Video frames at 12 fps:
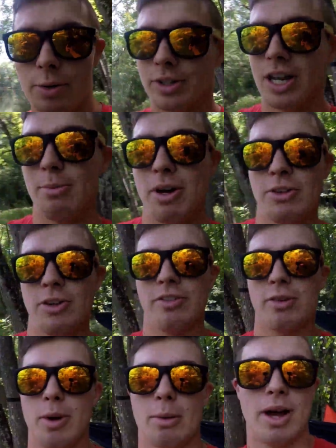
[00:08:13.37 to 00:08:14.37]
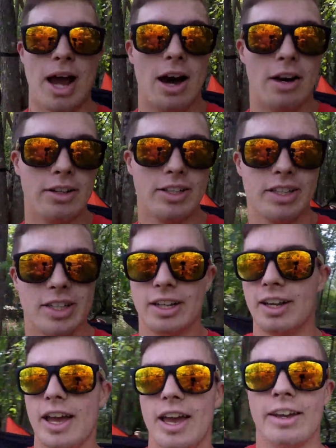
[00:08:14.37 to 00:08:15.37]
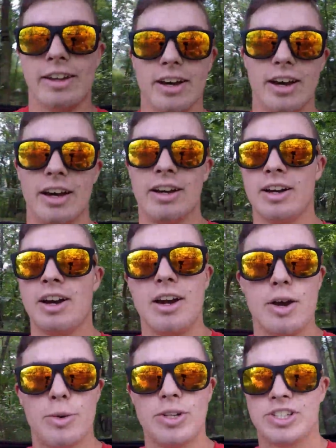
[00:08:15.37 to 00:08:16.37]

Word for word: We're down by the river by my house, and uh, we